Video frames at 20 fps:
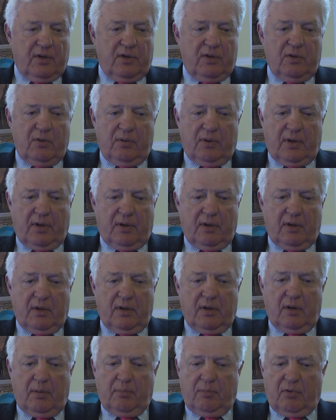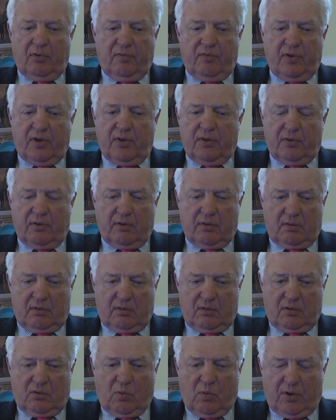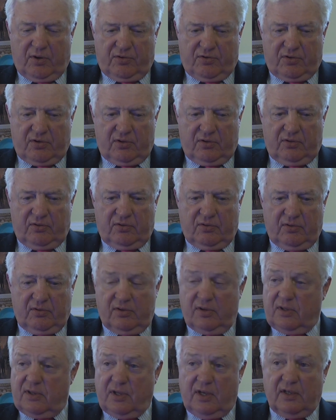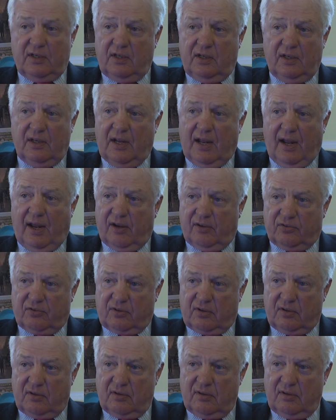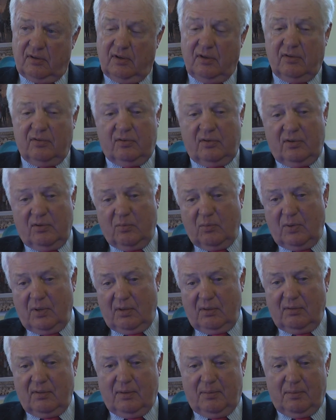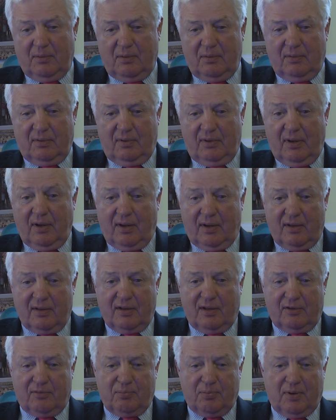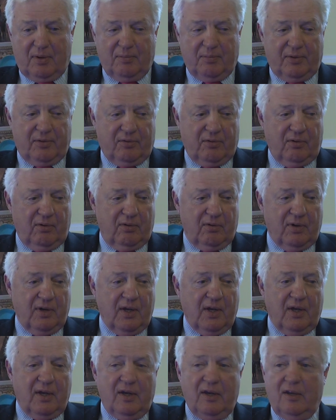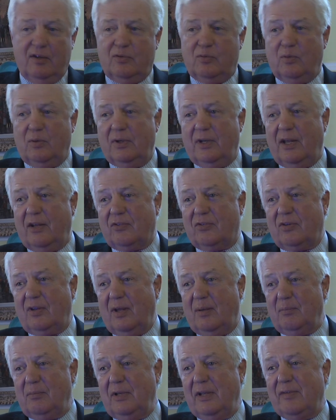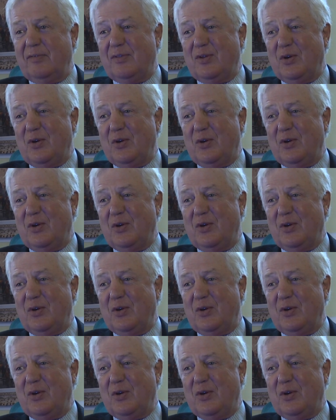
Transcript: you had a number of other questions that they didn't ask." He said, "Well, yeah, that's probably true." He said, "Well, next time leave